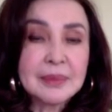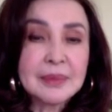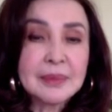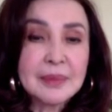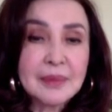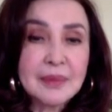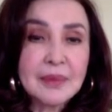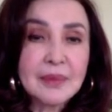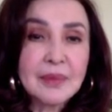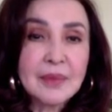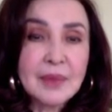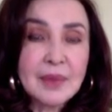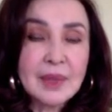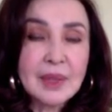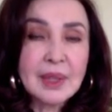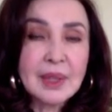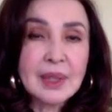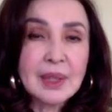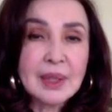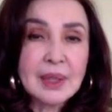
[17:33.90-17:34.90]

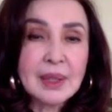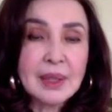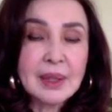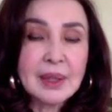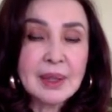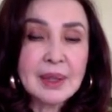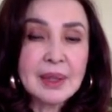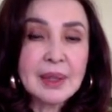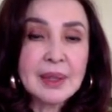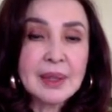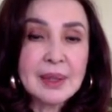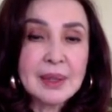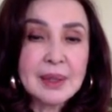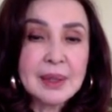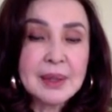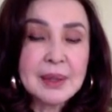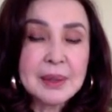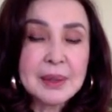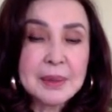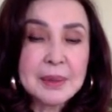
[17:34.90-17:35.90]

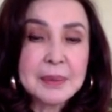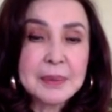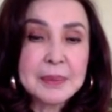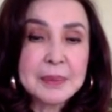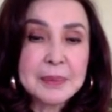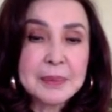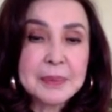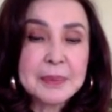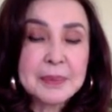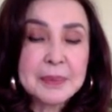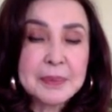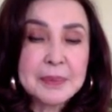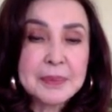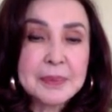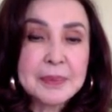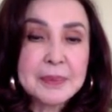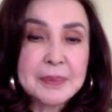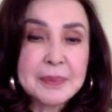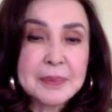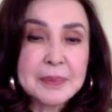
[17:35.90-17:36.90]

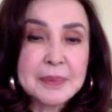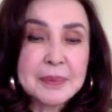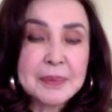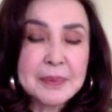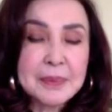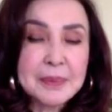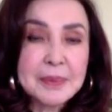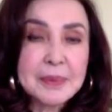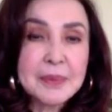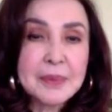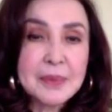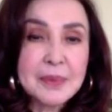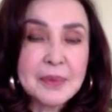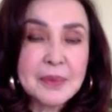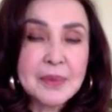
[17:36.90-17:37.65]
No words are spoken by the person on screen.